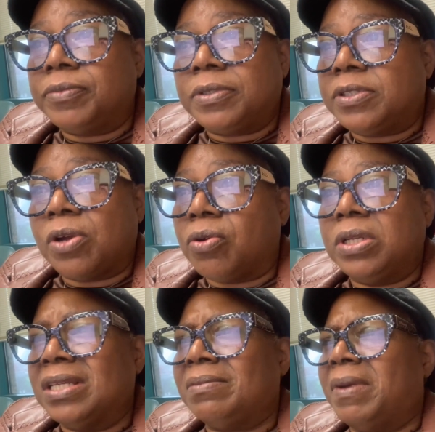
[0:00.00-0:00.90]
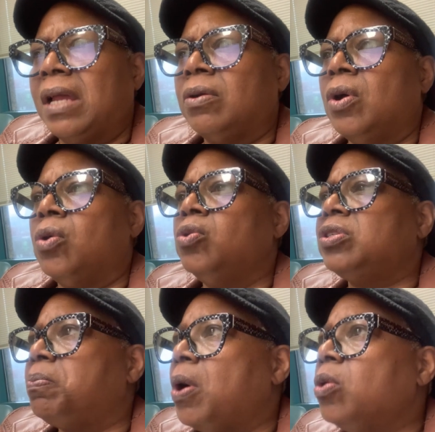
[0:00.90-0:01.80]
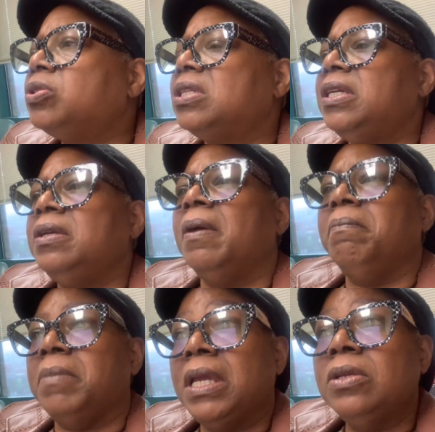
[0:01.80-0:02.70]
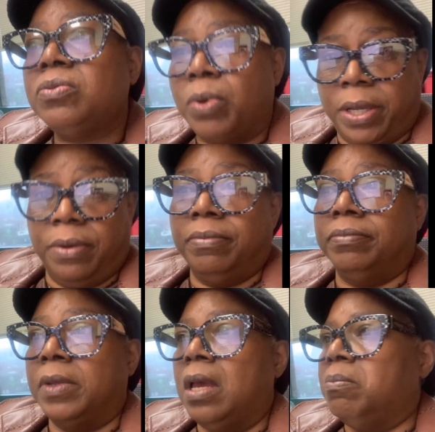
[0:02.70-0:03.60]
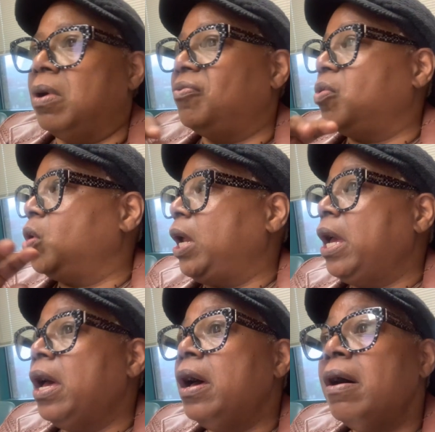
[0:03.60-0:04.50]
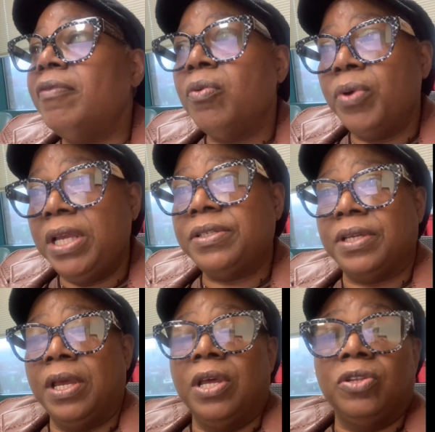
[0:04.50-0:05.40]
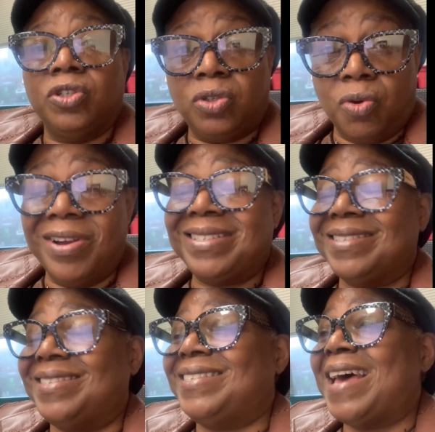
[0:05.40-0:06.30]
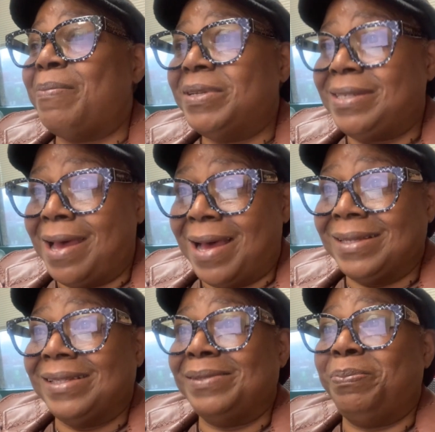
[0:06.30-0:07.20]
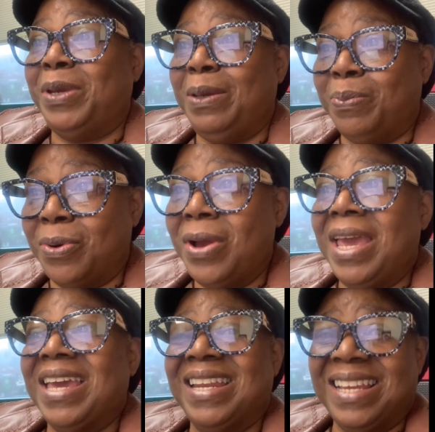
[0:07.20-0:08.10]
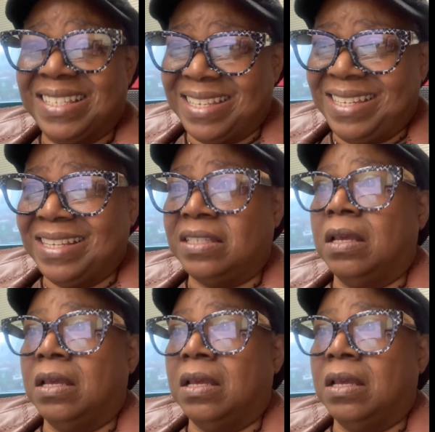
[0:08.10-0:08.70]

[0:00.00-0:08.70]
circle, it doesn't matter, who supposedly means well, but for whatever reason destroys and sabotages people and incidents